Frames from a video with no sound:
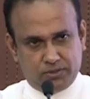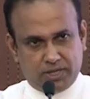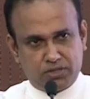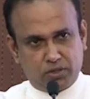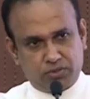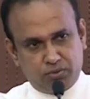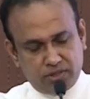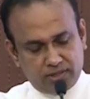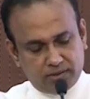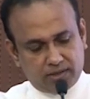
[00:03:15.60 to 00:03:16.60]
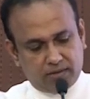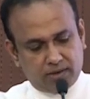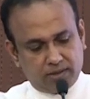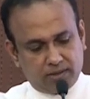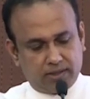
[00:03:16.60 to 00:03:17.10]
As Dr. Sunil Jayanta
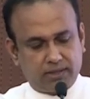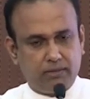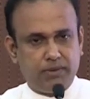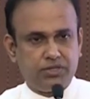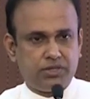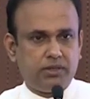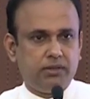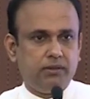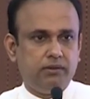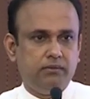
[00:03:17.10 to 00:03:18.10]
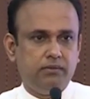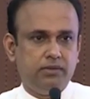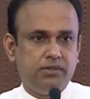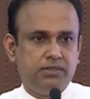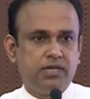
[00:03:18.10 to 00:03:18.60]
Navanatha correctly mentioned,
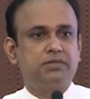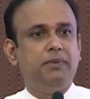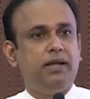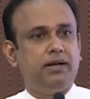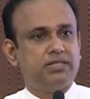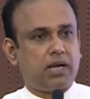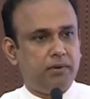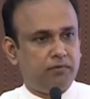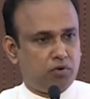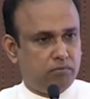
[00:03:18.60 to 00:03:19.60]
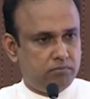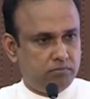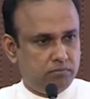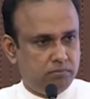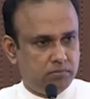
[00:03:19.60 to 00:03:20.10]
6 billion is coming
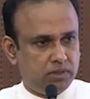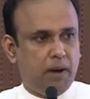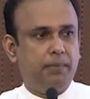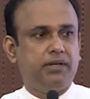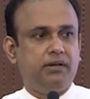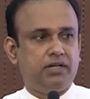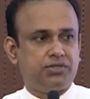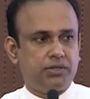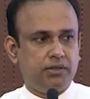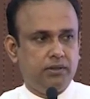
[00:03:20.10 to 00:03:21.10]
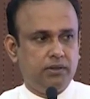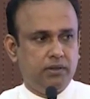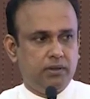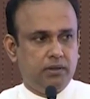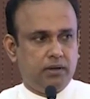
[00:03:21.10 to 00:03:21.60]
from garment industry.
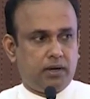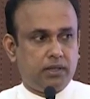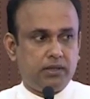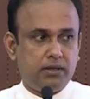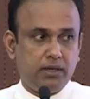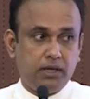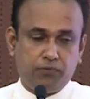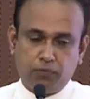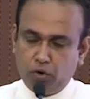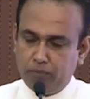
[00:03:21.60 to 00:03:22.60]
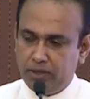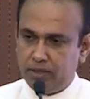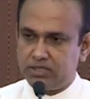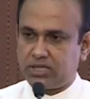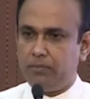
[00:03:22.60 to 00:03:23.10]
Another nearly 4
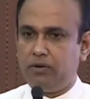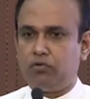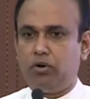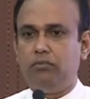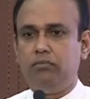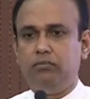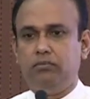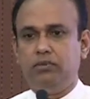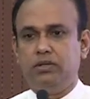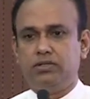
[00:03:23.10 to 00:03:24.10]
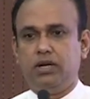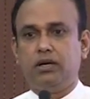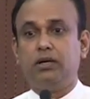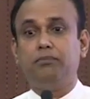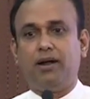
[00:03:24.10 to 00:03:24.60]
billion is coming from Sri
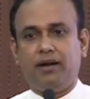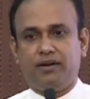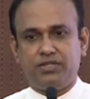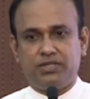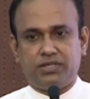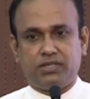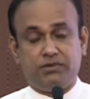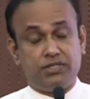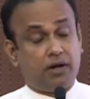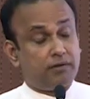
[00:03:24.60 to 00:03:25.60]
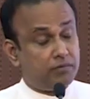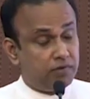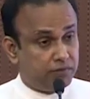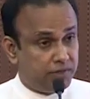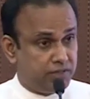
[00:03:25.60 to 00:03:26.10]
Lankan plantation sector, which is
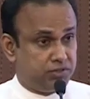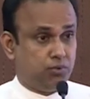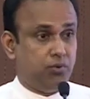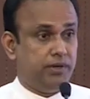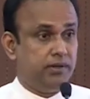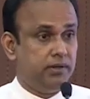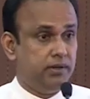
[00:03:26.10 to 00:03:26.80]
150 years old.